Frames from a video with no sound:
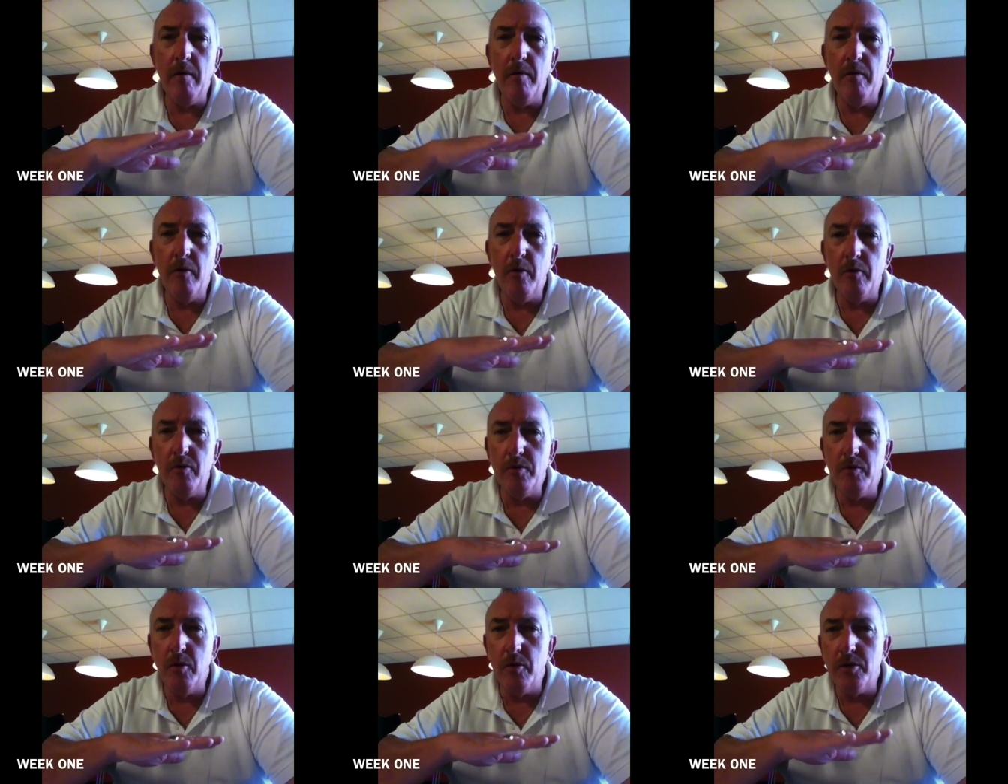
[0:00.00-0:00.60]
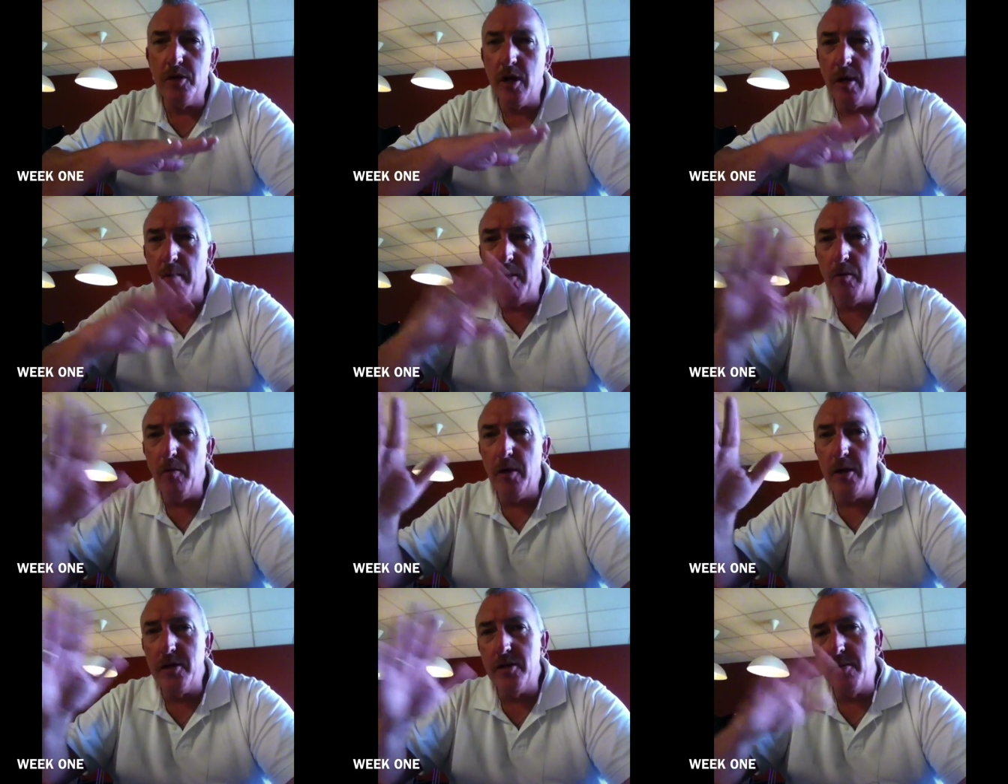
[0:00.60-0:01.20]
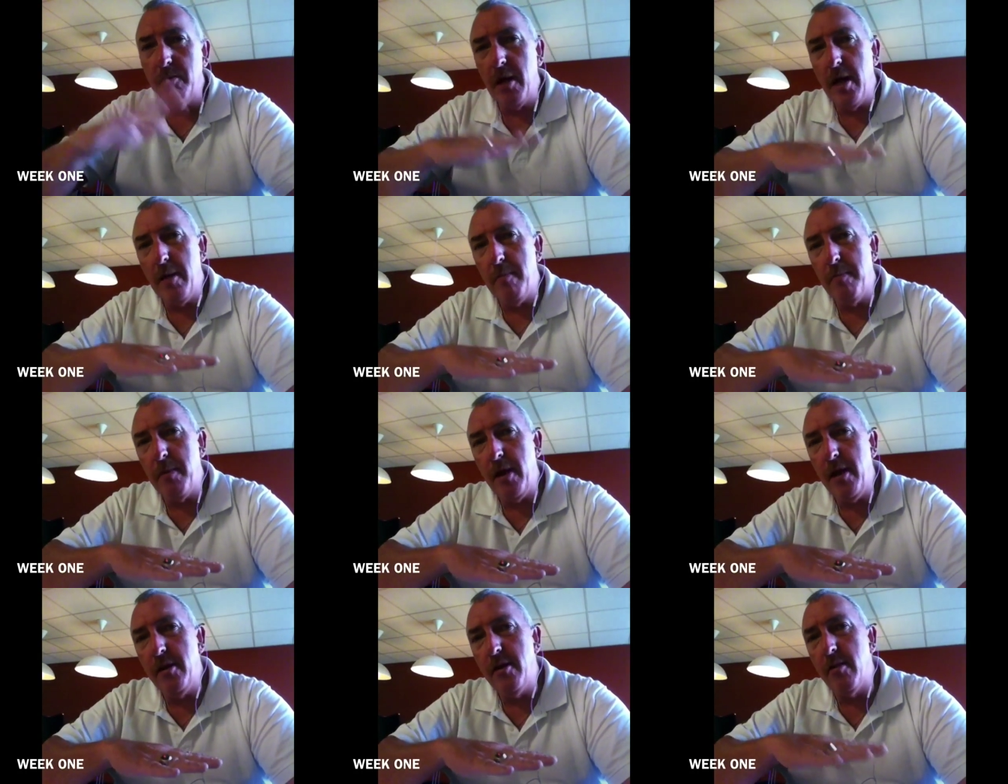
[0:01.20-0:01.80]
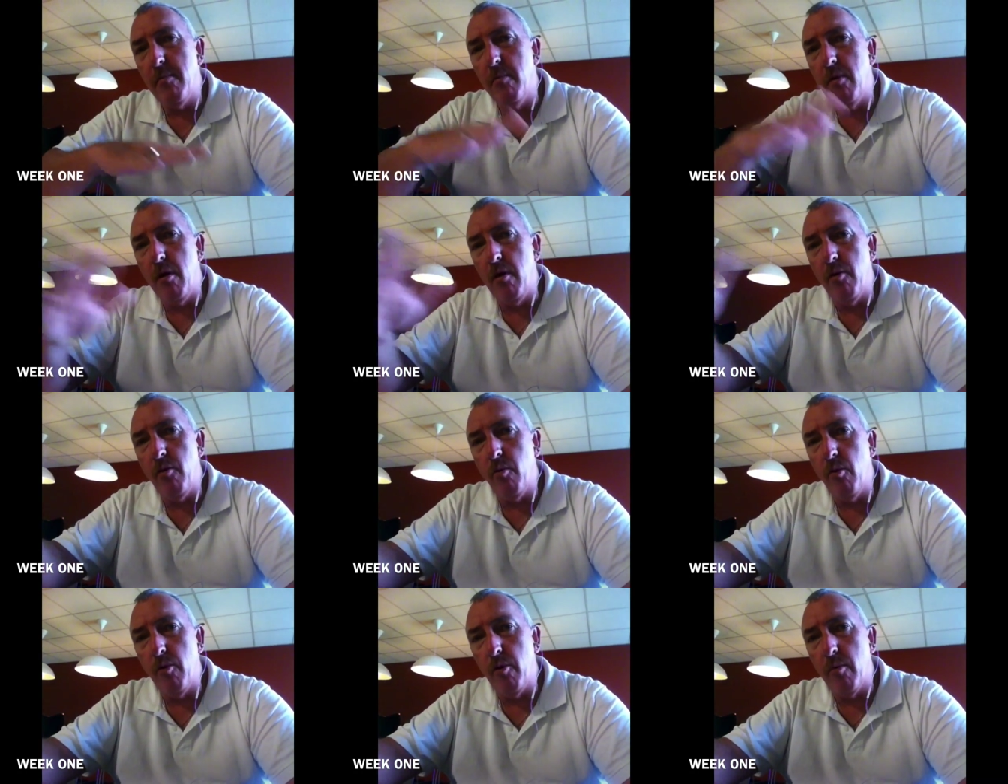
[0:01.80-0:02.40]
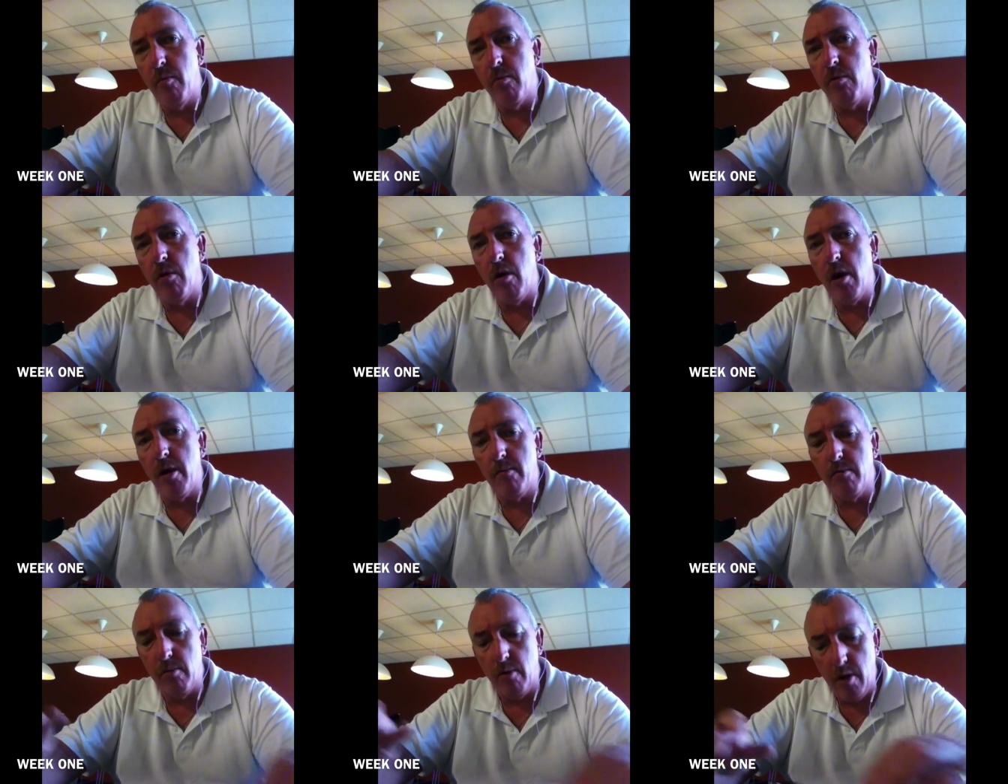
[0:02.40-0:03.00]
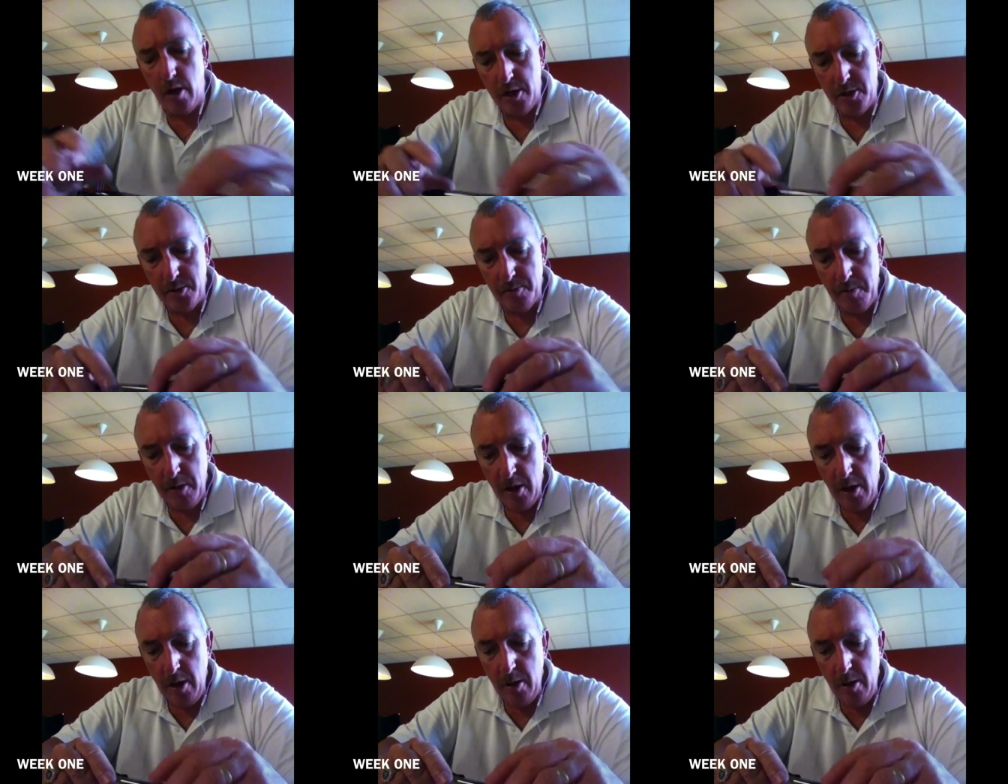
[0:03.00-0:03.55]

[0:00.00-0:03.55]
uh, those, those, coming weeks and, and paint the month with a broad brush